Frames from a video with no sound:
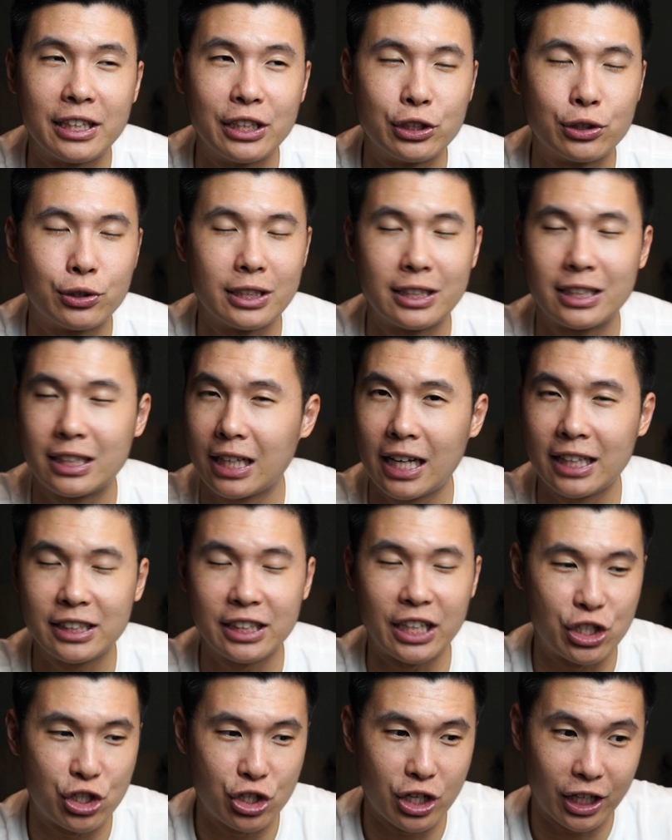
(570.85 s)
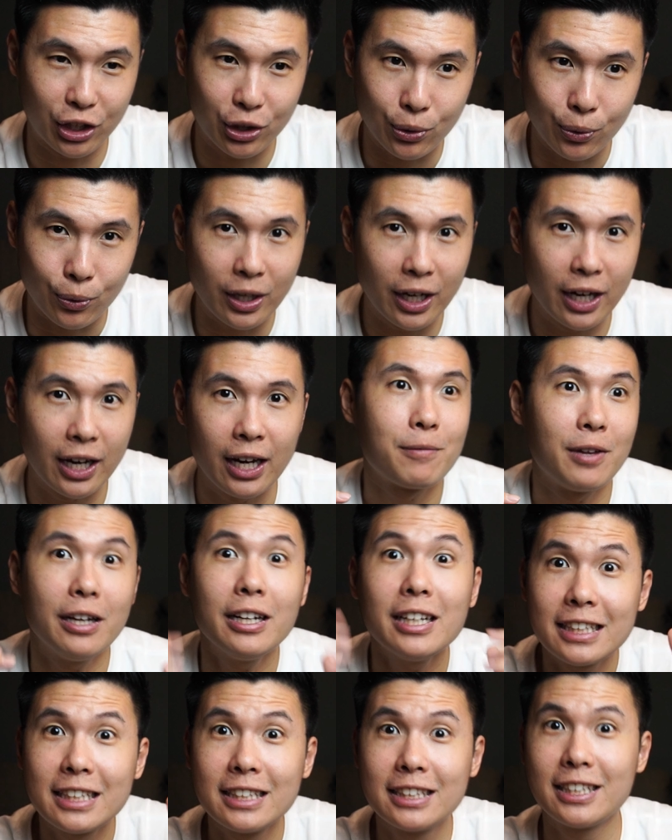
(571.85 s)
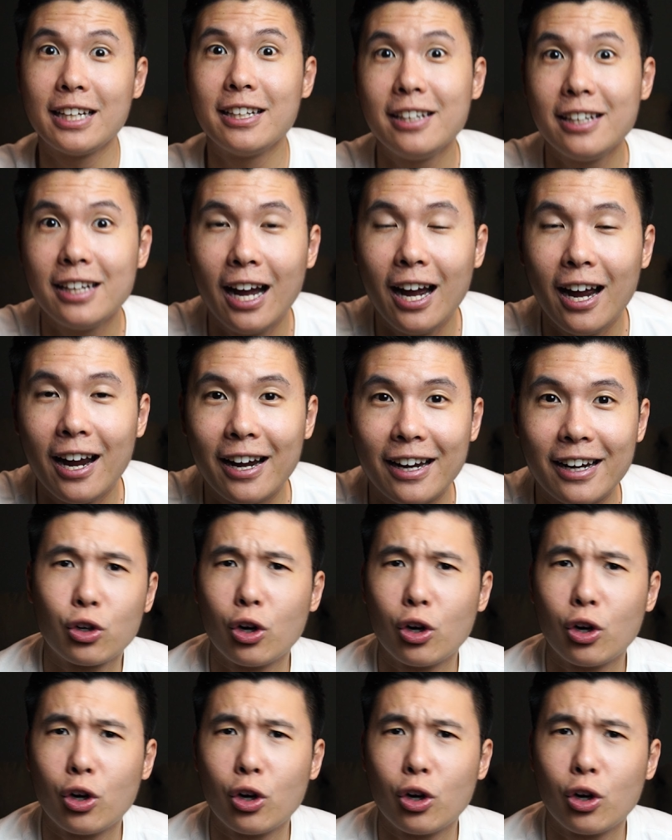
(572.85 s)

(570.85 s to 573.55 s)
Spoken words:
interest last I checked today, and that's insanely high.